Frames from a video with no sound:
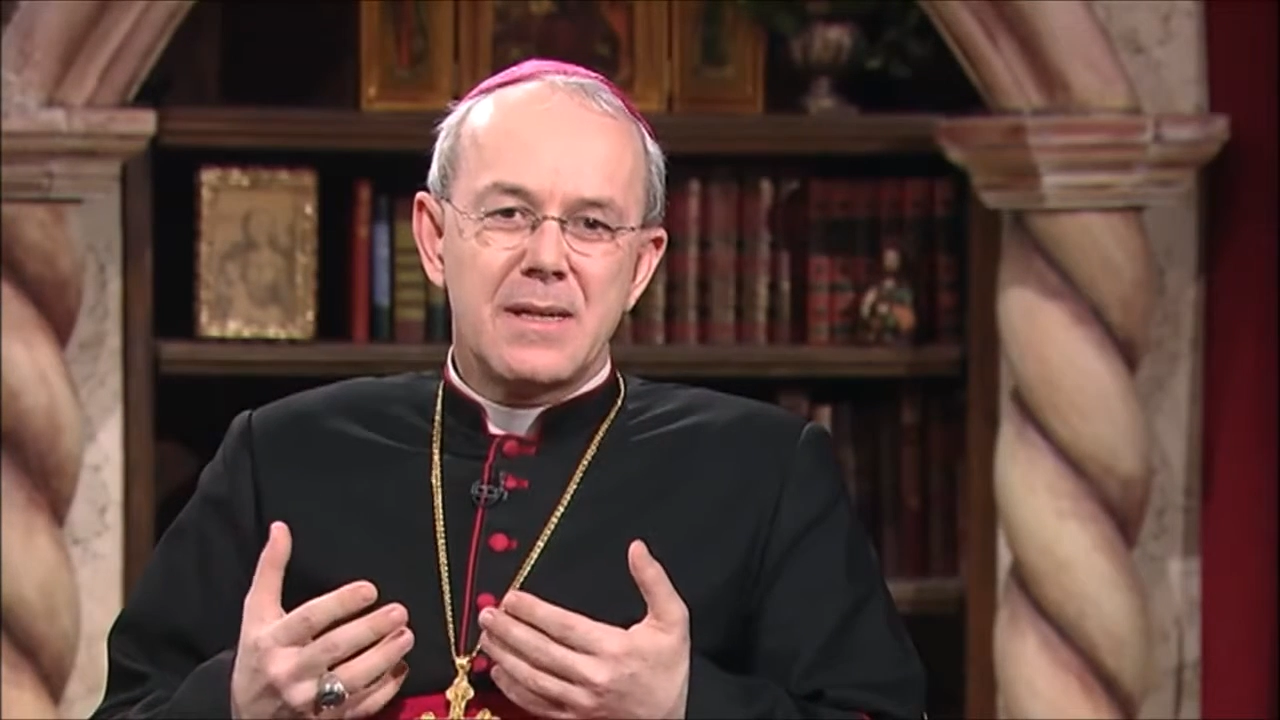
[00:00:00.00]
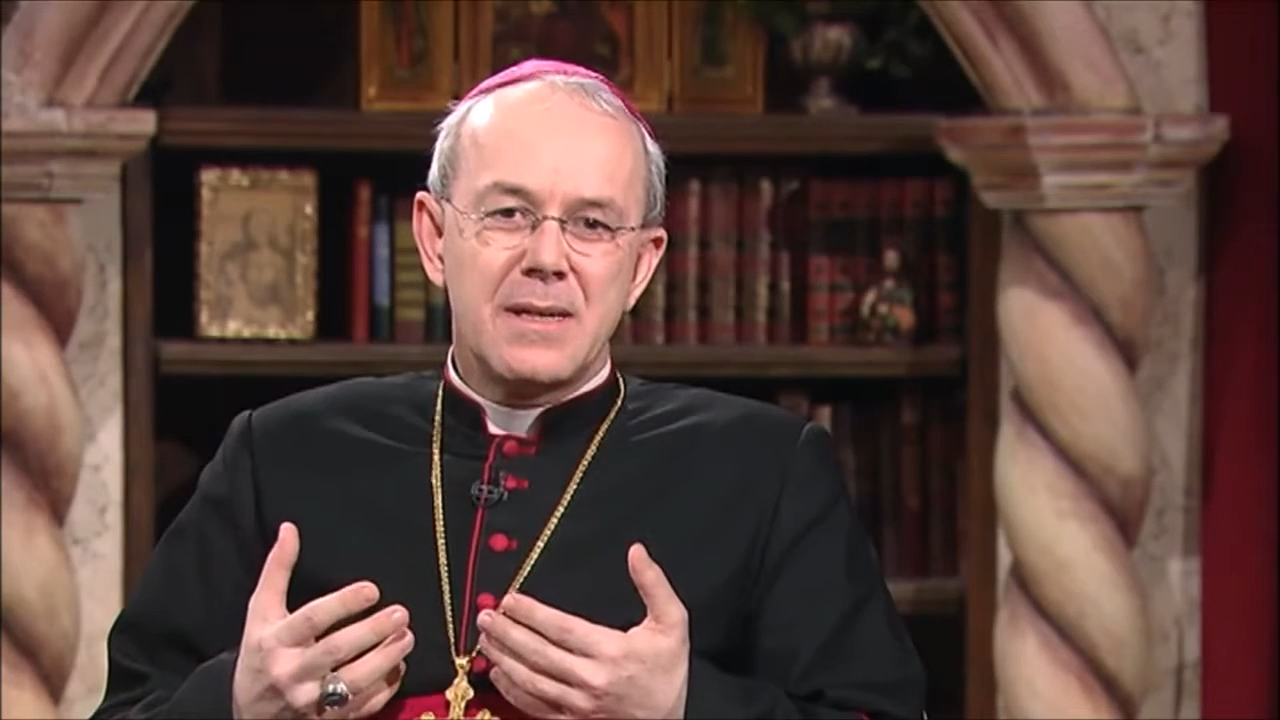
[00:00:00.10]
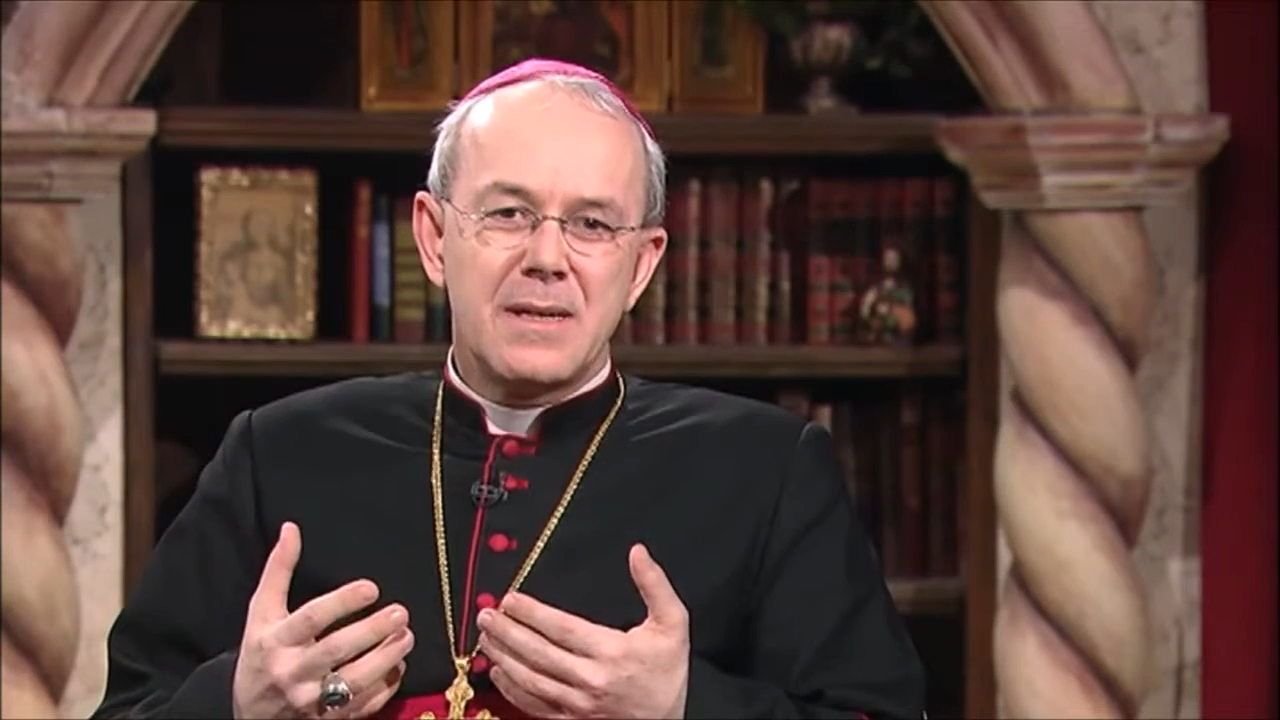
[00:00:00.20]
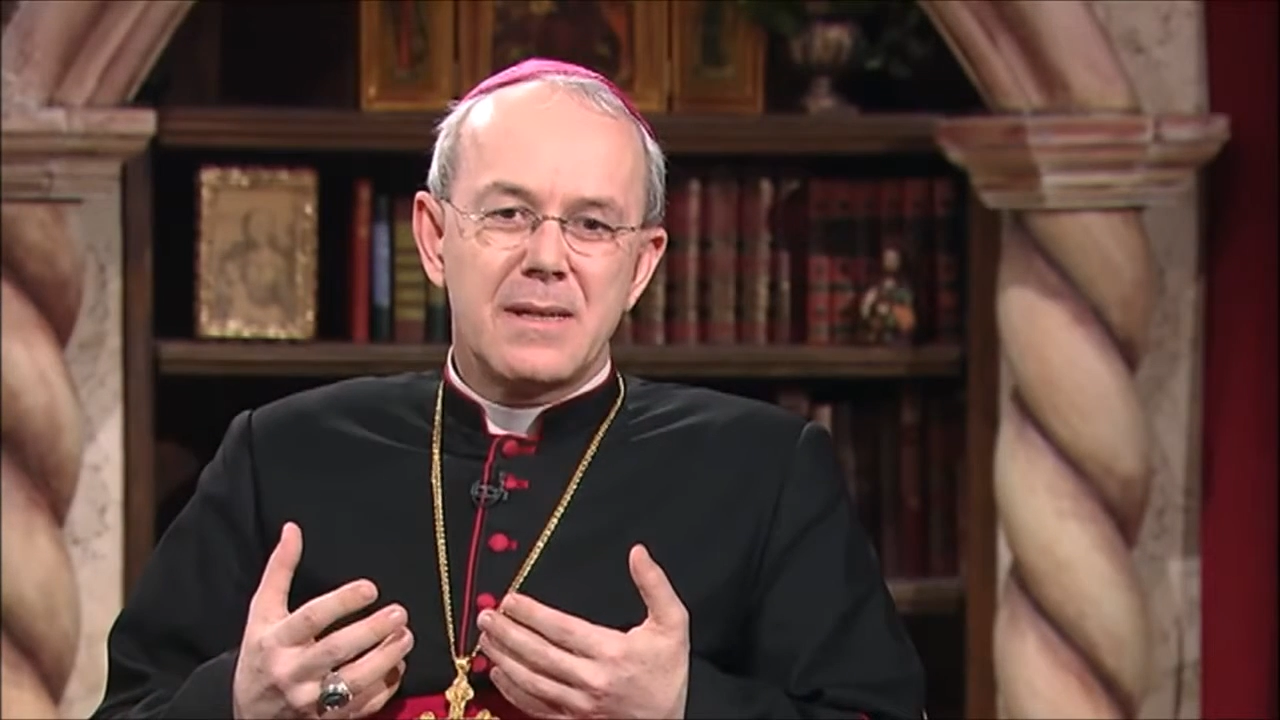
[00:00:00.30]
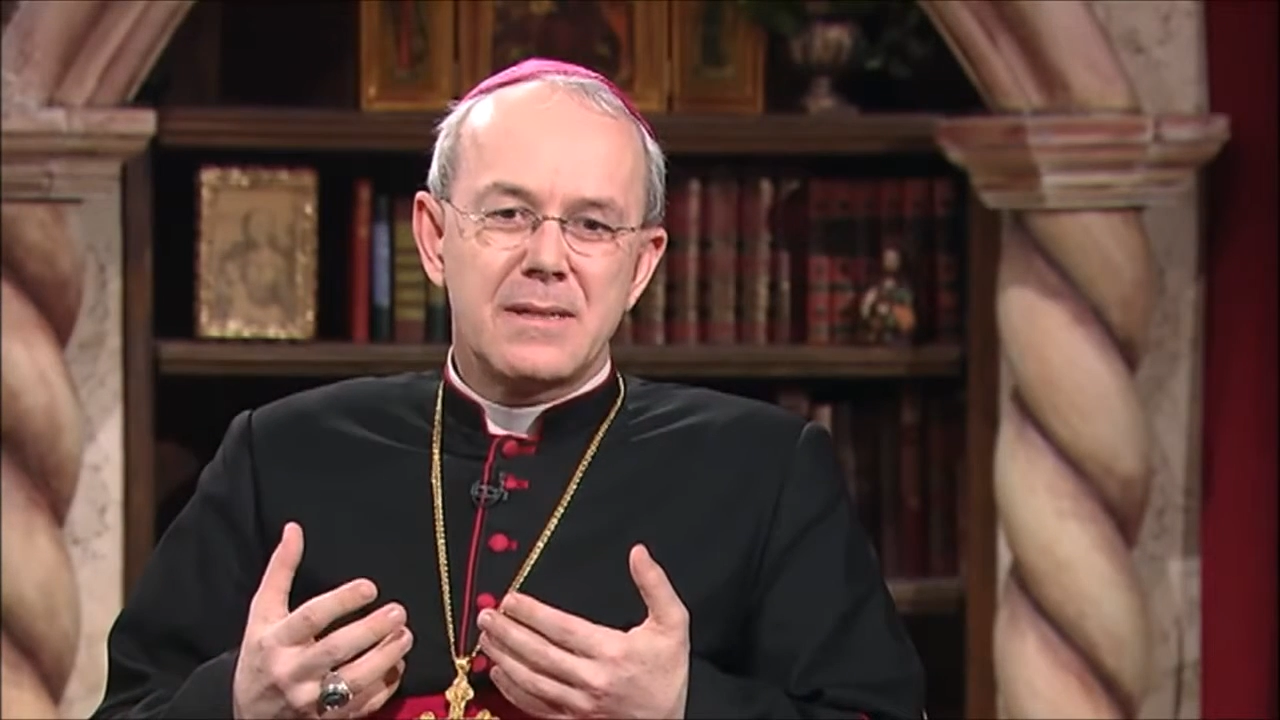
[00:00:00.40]

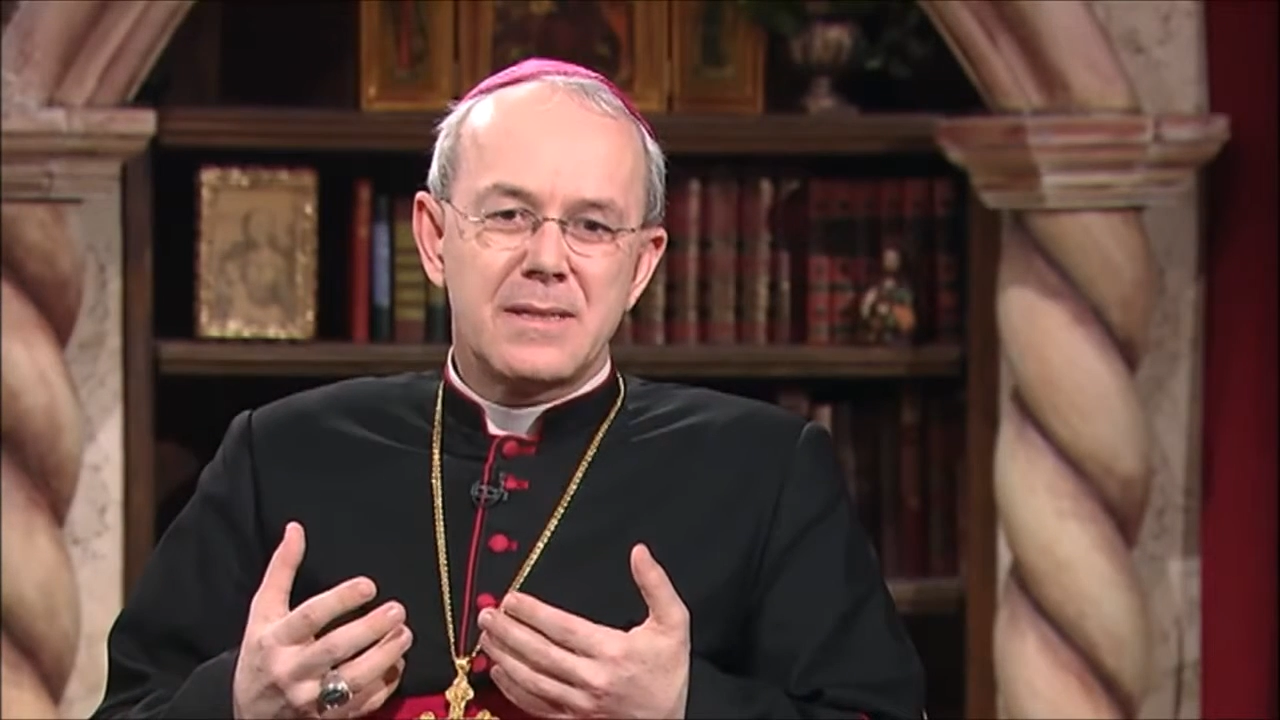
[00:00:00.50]
uh,